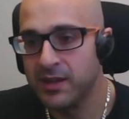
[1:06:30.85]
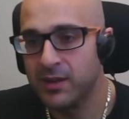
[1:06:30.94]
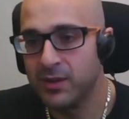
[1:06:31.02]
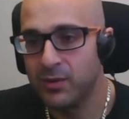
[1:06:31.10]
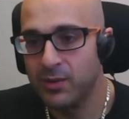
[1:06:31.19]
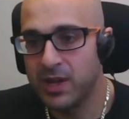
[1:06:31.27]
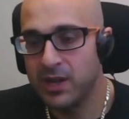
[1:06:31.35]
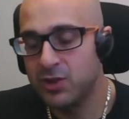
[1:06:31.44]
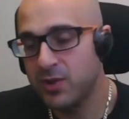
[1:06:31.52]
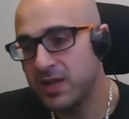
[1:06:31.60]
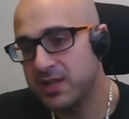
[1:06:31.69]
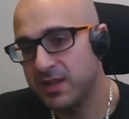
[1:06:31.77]
We can
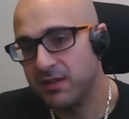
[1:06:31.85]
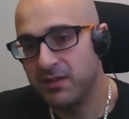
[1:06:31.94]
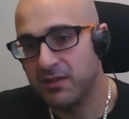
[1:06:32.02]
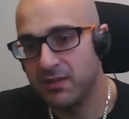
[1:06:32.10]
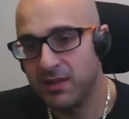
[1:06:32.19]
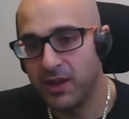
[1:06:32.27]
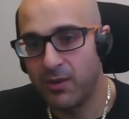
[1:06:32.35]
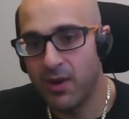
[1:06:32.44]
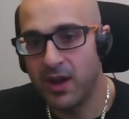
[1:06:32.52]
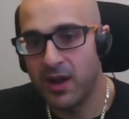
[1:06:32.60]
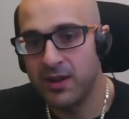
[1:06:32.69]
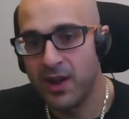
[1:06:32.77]
address it later
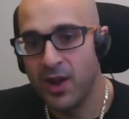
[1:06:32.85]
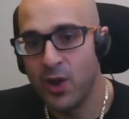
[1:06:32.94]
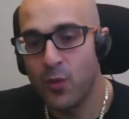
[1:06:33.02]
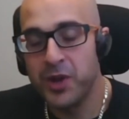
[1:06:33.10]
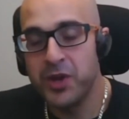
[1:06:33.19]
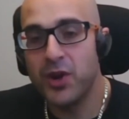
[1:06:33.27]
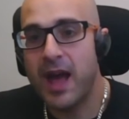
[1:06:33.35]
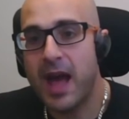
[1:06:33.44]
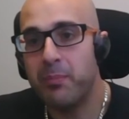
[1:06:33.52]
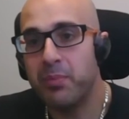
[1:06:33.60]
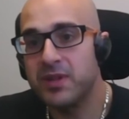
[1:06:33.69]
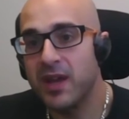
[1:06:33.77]
on. When your
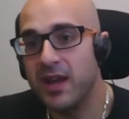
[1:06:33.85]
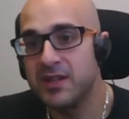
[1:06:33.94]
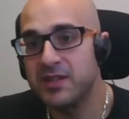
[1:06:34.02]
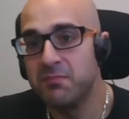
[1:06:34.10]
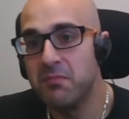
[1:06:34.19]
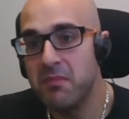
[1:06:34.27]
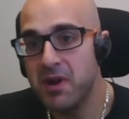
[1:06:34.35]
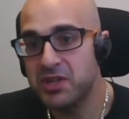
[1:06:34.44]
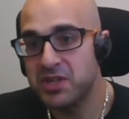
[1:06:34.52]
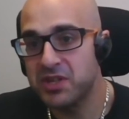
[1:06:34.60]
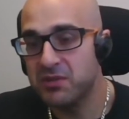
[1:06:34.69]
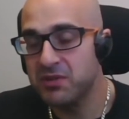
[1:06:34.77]
appetite is
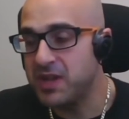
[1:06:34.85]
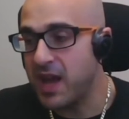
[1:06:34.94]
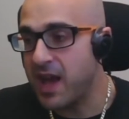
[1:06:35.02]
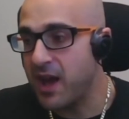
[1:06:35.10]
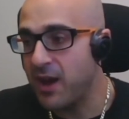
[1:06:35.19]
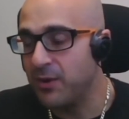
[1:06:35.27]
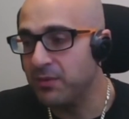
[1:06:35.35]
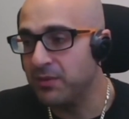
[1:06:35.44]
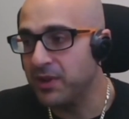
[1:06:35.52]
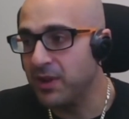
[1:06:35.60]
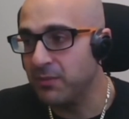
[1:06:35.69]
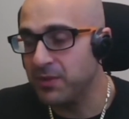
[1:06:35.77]
much down,
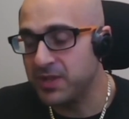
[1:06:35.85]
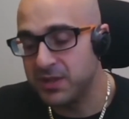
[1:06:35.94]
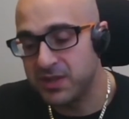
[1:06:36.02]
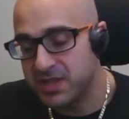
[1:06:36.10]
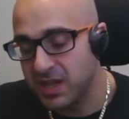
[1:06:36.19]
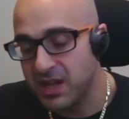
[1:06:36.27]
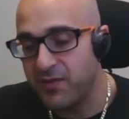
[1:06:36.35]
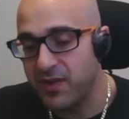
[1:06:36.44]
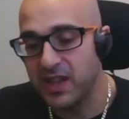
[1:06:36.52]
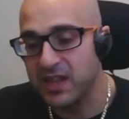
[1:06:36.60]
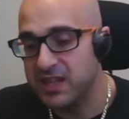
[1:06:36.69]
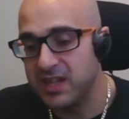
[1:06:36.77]
it's
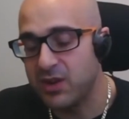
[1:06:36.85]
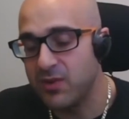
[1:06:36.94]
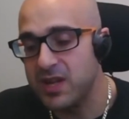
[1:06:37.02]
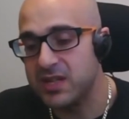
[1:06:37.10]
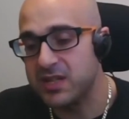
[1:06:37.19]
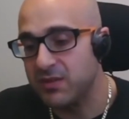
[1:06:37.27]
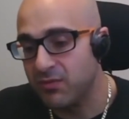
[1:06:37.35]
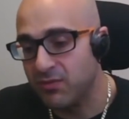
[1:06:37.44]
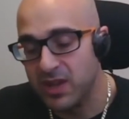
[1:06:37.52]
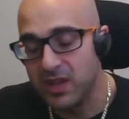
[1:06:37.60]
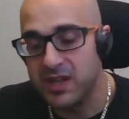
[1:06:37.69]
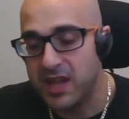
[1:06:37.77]
significantly decreased and
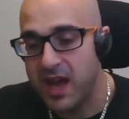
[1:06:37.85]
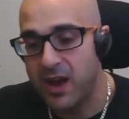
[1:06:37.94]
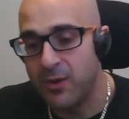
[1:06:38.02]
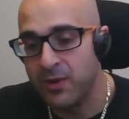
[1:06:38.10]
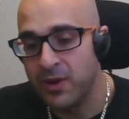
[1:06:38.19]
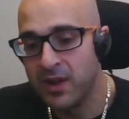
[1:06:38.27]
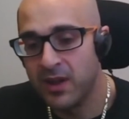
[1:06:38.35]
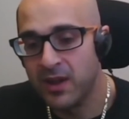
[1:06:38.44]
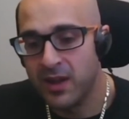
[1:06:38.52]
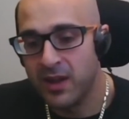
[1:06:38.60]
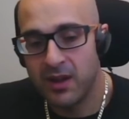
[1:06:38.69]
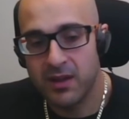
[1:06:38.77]
really down,
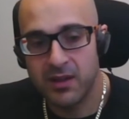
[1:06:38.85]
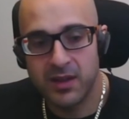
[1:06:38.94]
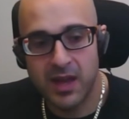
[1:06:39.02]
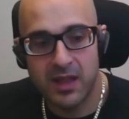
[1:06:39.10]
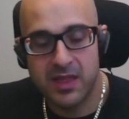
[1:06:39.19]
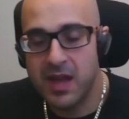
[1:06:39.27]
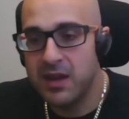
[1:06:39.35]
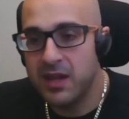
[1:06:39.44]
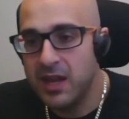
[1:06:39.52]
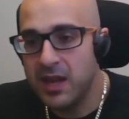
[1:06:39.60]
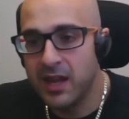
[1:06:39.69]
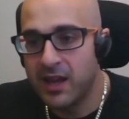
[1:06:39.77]
then eating,